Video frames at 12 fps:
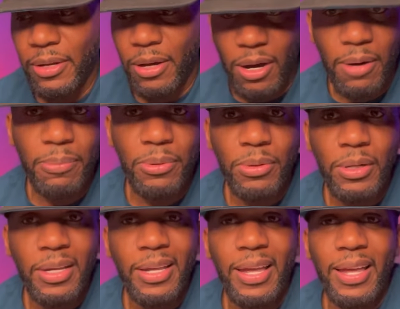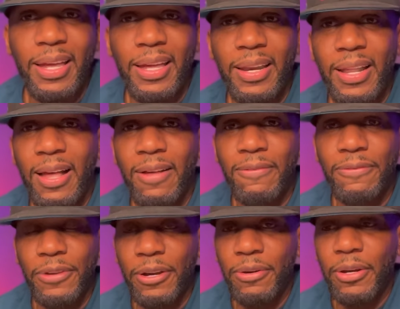humble and I'm
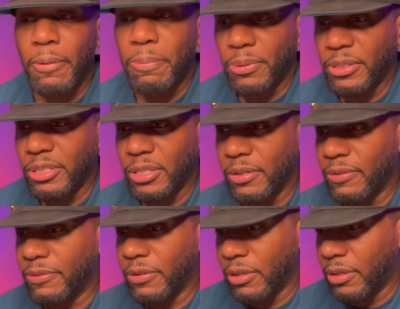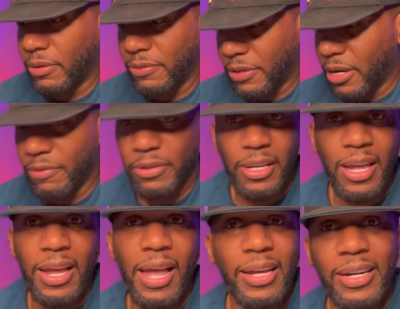very appreciative of
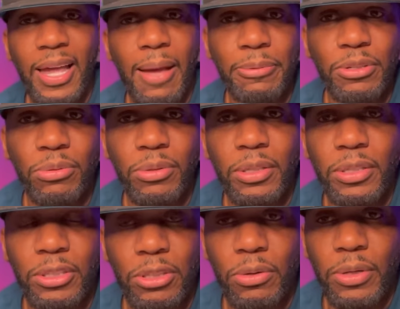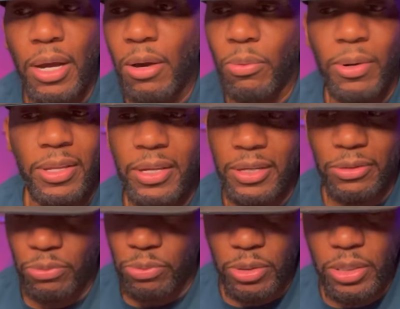everything I get the opportunity to show y'all whether it's
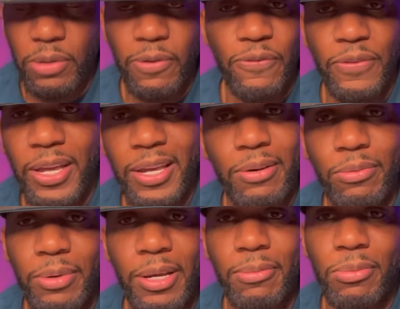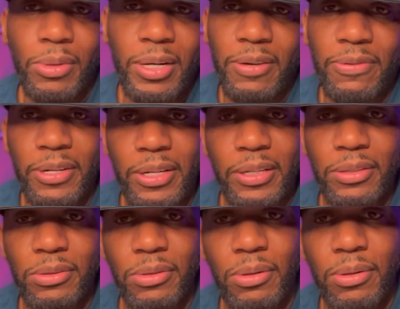real fake rep whatever it is
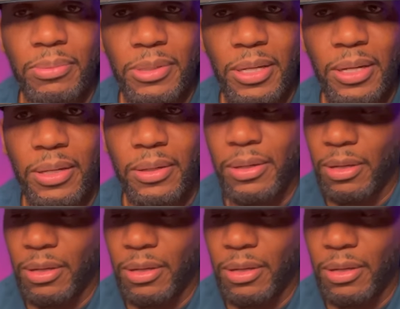you know what I'm saying